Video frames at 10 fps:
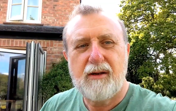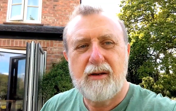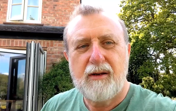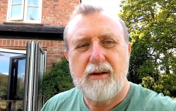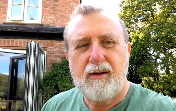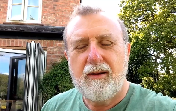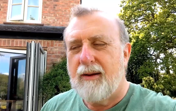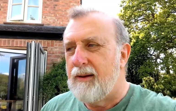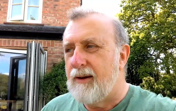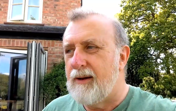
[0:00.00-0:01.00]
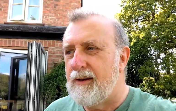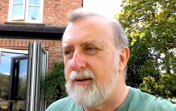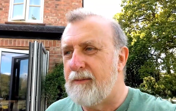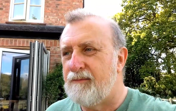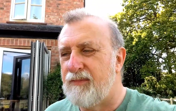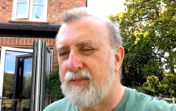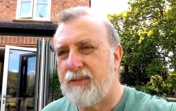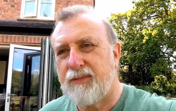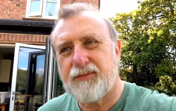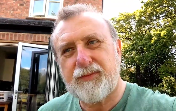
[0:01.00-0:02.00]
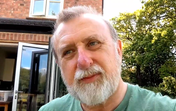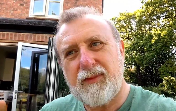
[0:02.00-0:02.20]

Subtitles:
[no speech]